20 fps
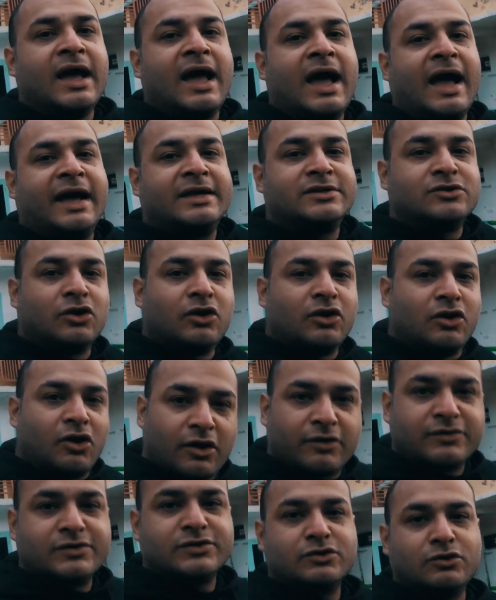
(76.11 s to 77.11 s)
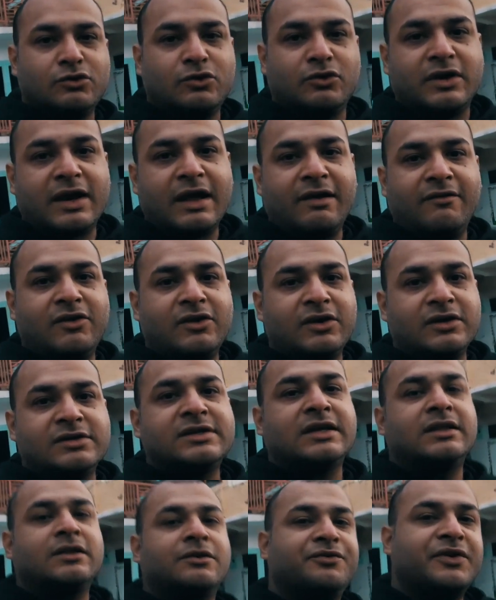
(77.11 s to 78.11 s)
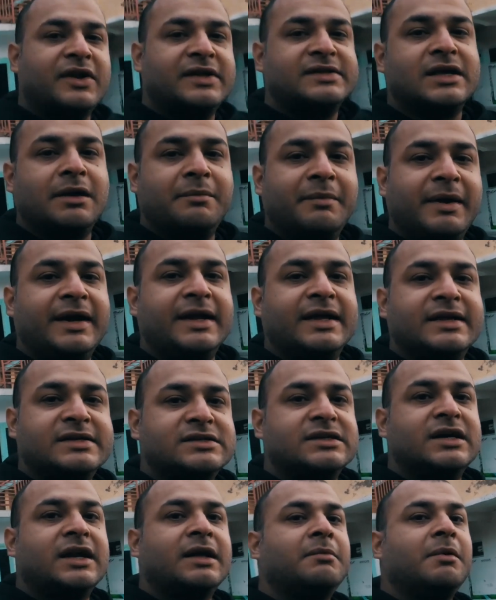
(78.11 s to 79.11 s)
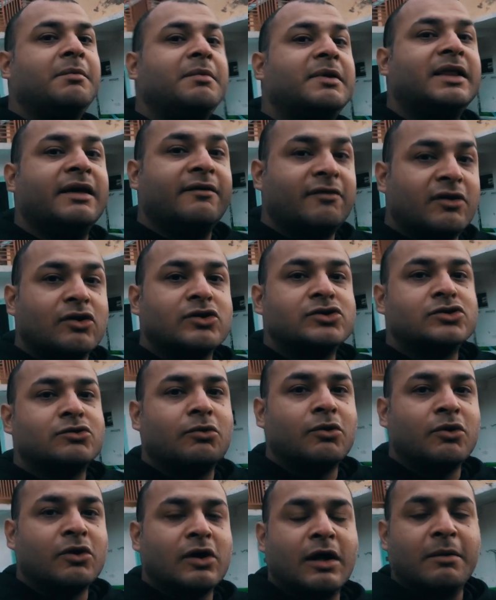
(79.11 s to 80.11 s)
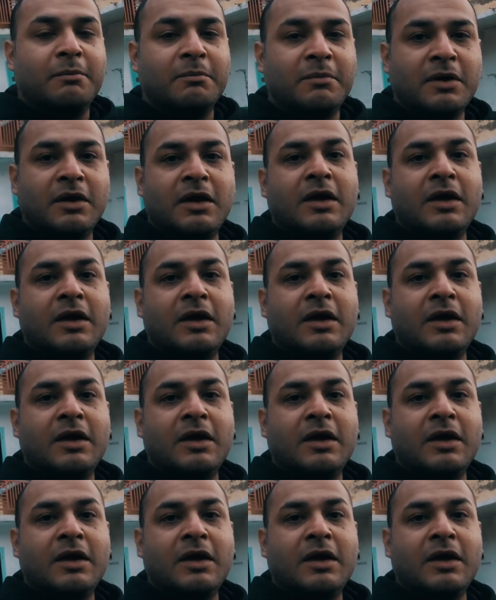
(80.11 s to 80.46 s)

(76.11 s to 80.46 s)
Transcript: I saw a lot of solo travelers and the friends I made yesterday, maybe they will also want to come.